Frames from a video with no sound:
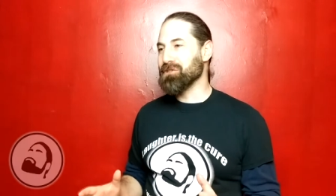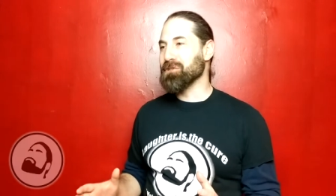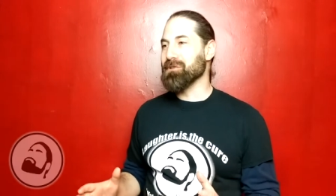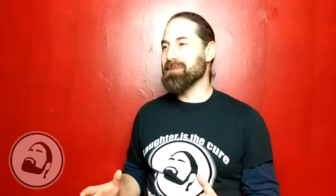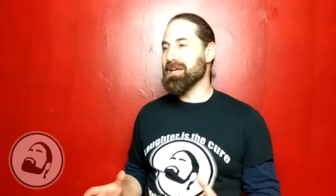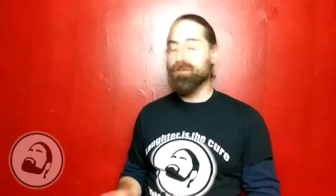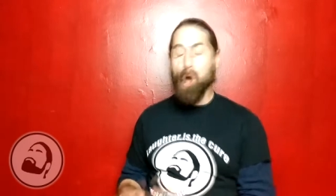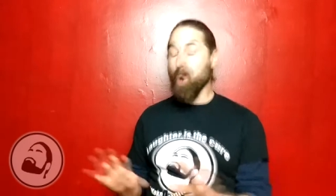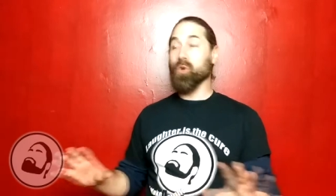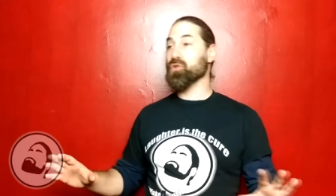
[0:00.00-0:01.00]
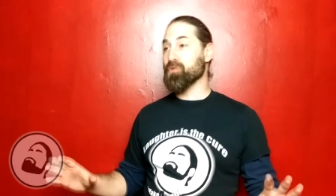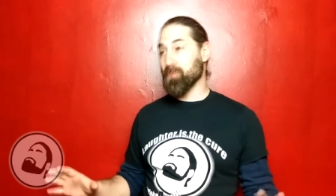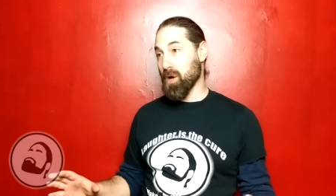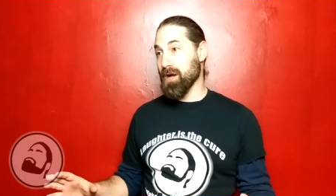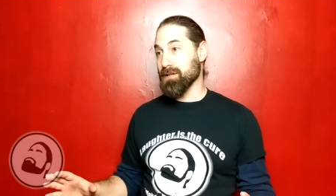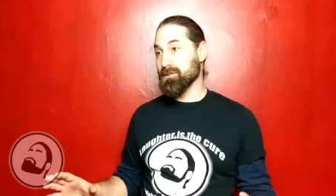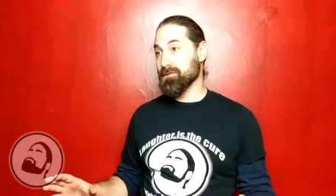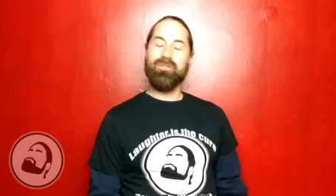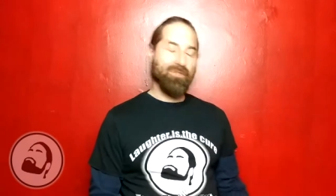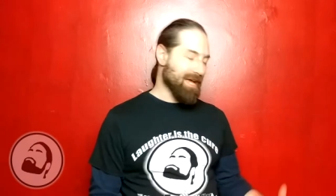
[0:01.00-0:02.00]
do it, man. Total surprise.
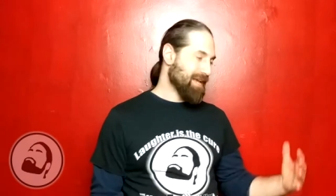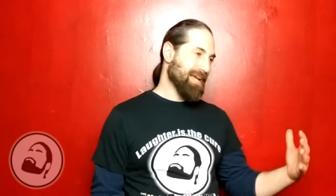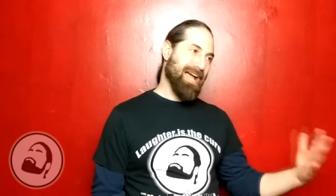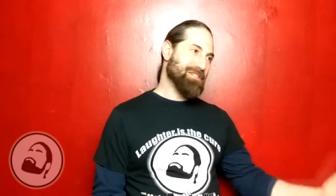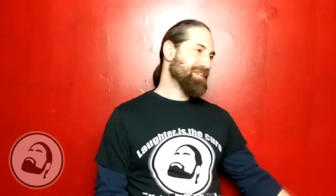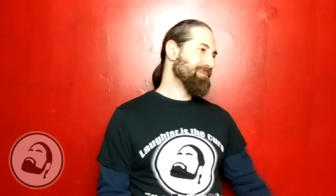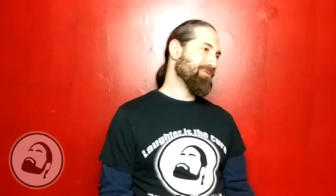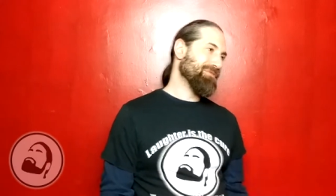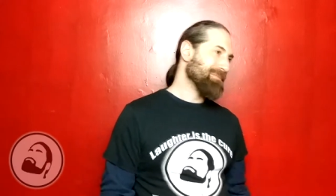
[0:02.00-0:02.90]
Dude, how, would you keep it